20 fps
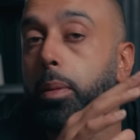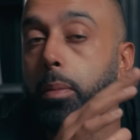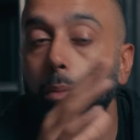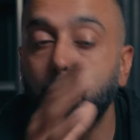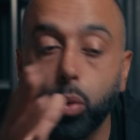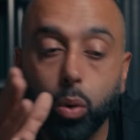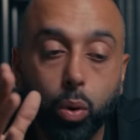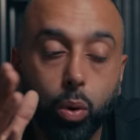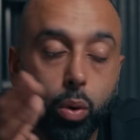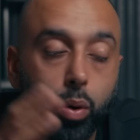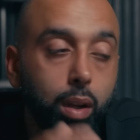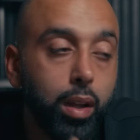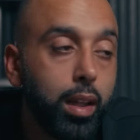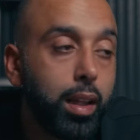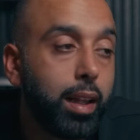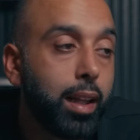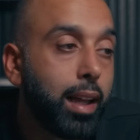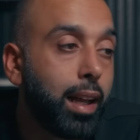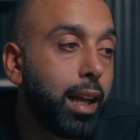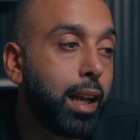be more,
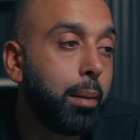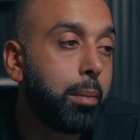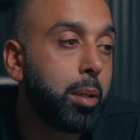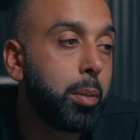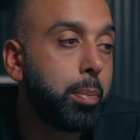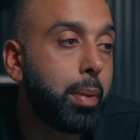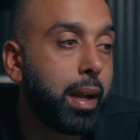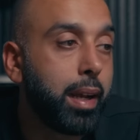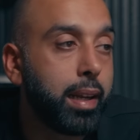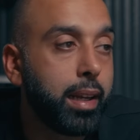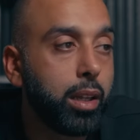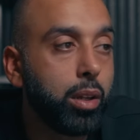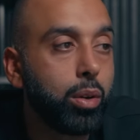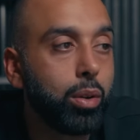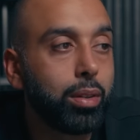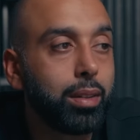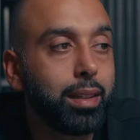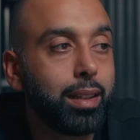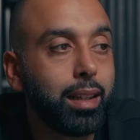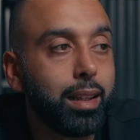depending
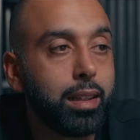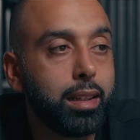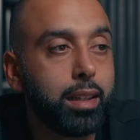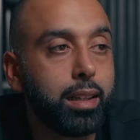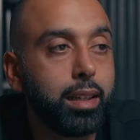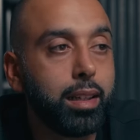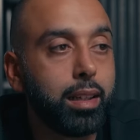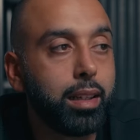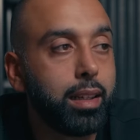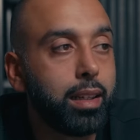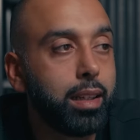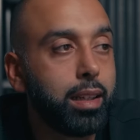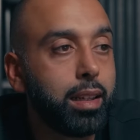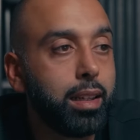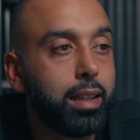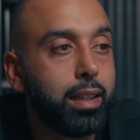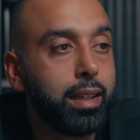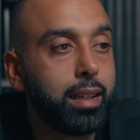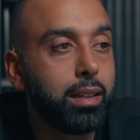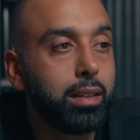on the
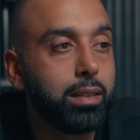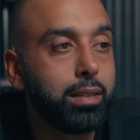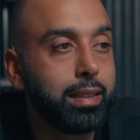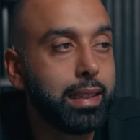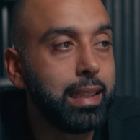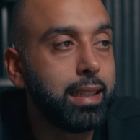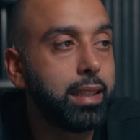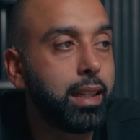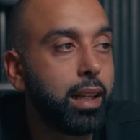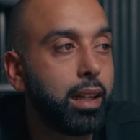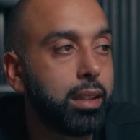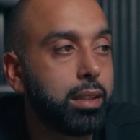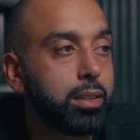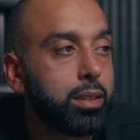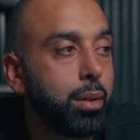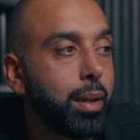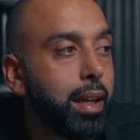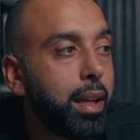little details. So